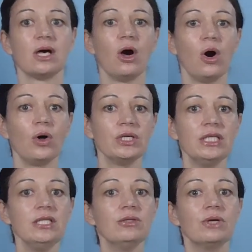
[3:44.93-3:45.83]
on
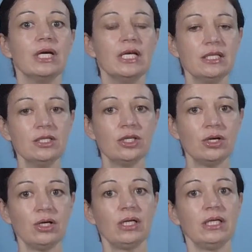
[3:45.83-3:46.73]
EU
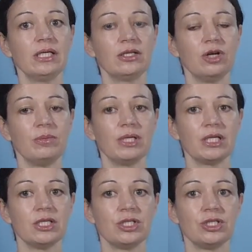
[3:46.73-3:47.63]
internal economic
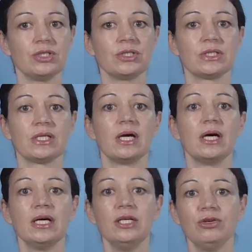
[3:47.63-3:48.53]
issues,
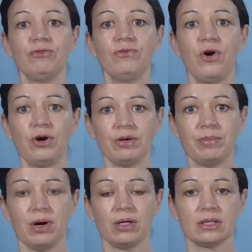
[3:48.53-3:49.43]
EU foreign
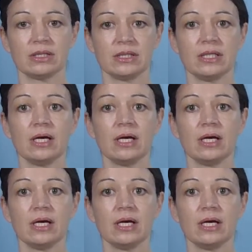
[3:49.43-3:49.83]
policy,